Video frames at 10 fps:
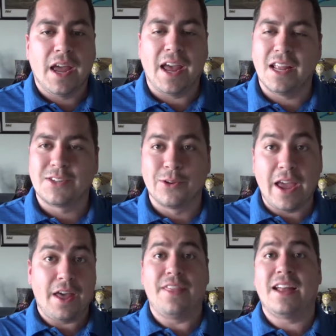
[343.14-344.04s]
And so
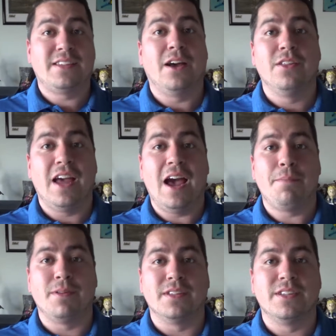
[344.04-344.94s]
yeah, that's how it happens.